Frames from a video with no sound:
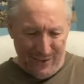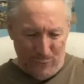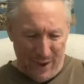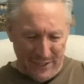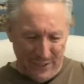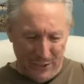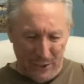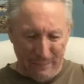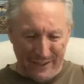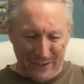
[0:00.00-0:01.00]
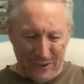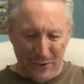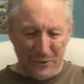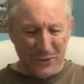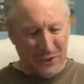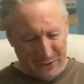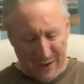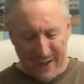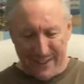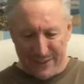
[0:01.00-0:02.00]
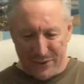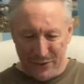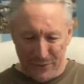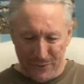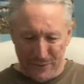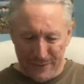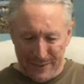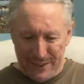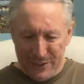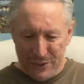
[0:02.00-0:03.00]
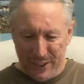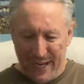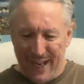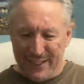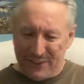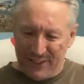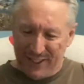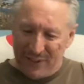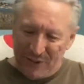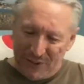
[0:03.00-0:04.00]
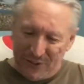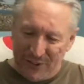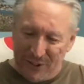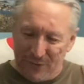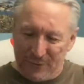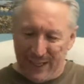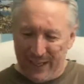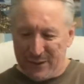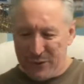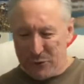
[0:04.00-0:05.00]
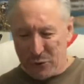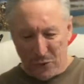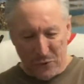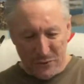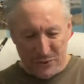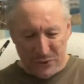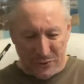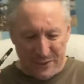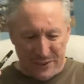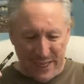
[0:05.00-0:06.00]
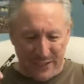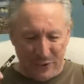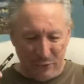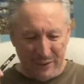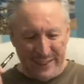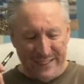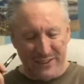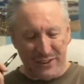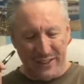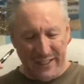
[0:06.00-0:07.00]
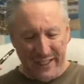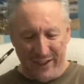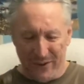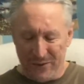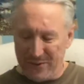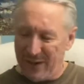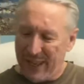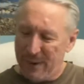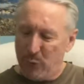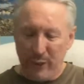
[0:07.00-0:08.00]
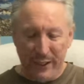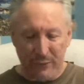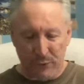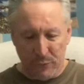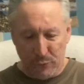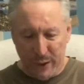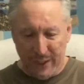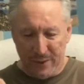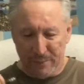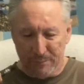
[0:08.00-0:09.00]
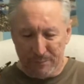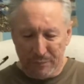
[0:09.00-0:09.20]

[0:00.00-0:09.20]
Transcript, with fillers: Rhonda Durbin closed her eyes, too. She had to center herself, gain control so as not to release the yell clamoring for freedom.